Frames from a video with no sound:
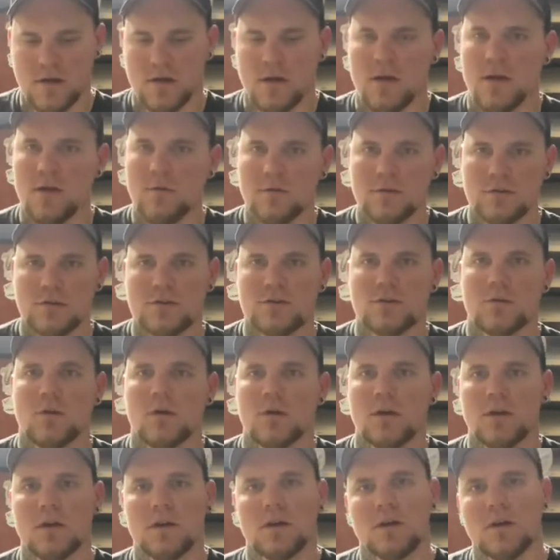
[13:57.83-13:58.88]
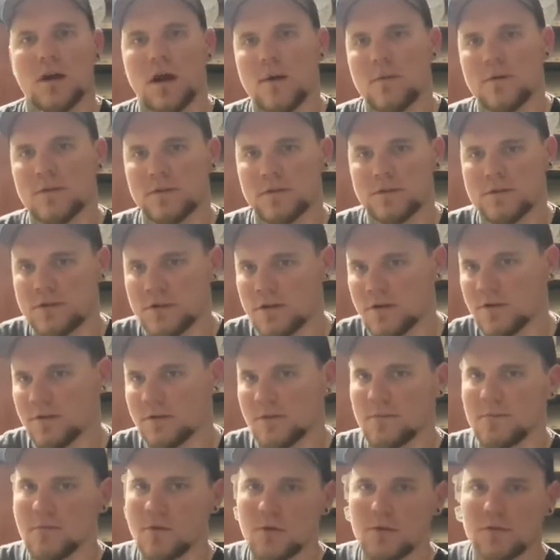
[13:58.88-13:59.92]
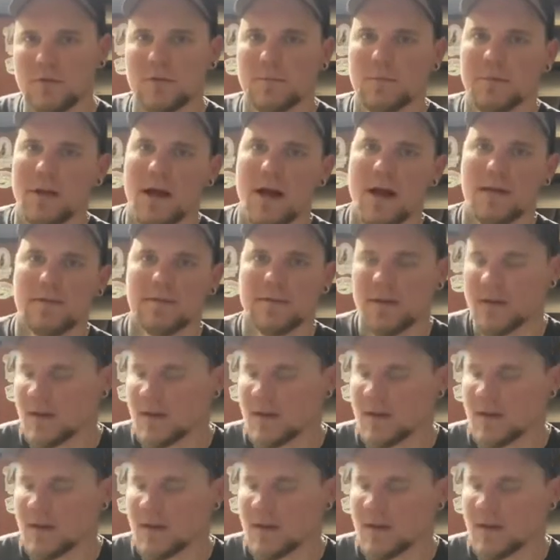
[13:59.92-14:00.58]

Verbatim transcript: It was short. I want to show you some new supplies I